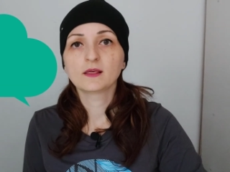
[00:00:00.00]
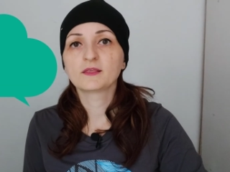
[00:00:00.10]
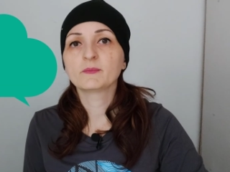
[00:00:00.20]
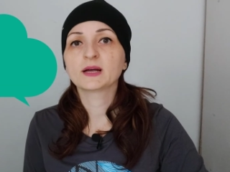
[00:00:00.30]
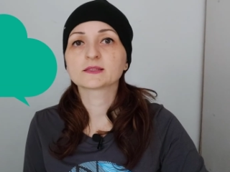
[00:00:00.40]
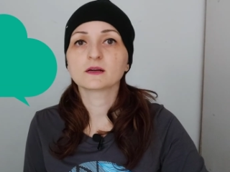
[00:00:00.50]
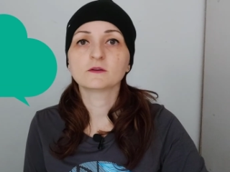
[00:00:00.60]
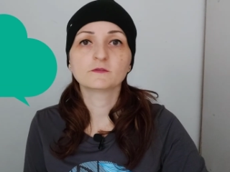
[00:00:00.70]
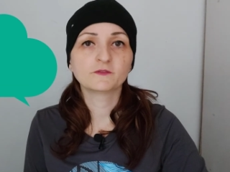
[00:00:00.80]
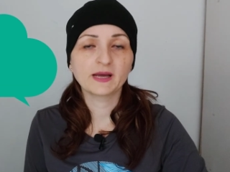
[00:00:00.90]
The months
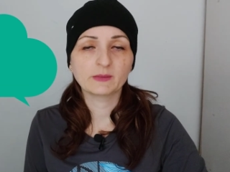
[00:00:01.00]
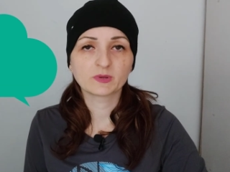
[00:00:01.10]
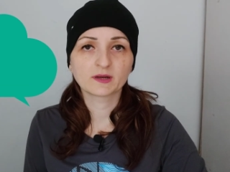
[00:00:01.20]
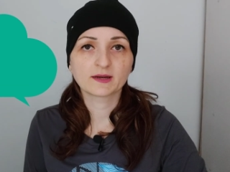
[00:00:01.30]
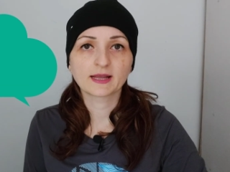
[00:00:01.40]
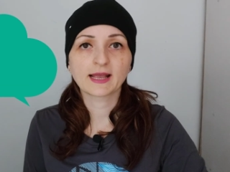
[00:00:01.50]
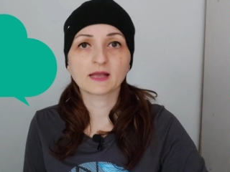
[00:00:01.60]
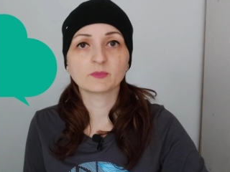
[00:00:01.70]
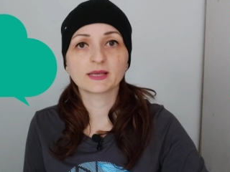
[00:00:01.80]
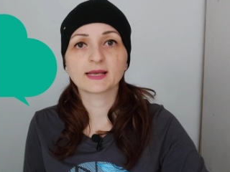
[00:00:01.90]
of February can be